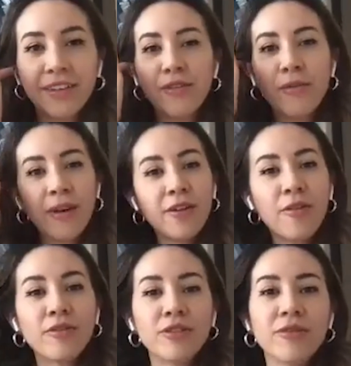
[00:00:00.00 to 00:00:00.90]
You don't want to
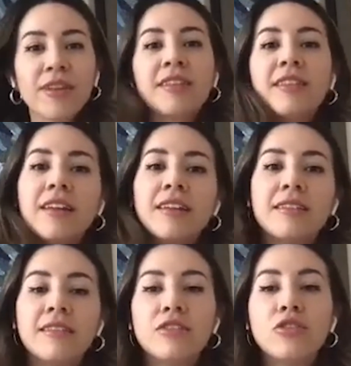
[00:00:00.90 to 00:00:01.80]
go do this and then,
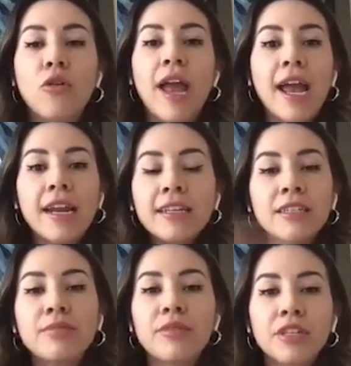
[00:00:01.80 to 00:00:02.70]
so any
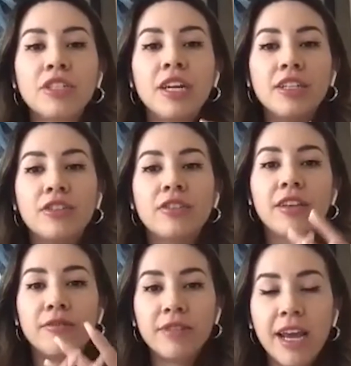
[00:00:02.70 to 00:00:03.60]
depreciation
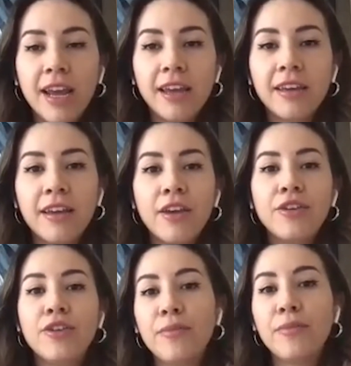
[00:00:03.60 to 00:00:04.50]
that you take,
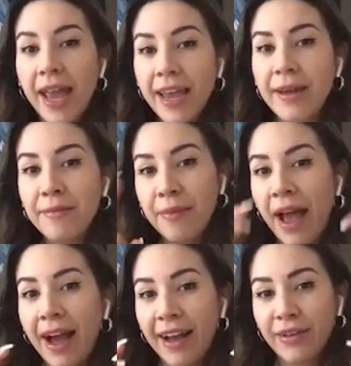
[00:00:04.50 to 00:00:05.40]
you pay it
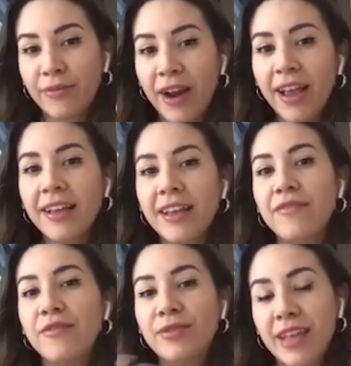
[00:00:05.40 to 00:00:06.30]
back, right?
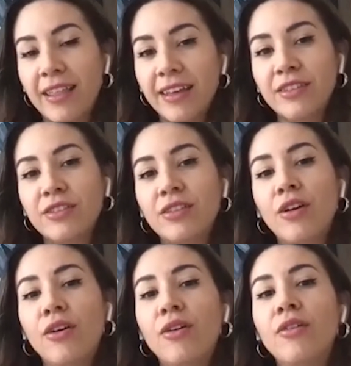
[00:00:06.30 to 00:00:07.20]
If you sell it.
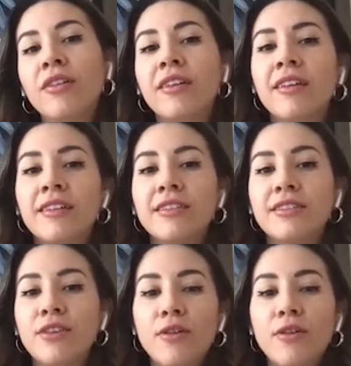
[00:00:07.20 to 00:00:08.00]
So yes.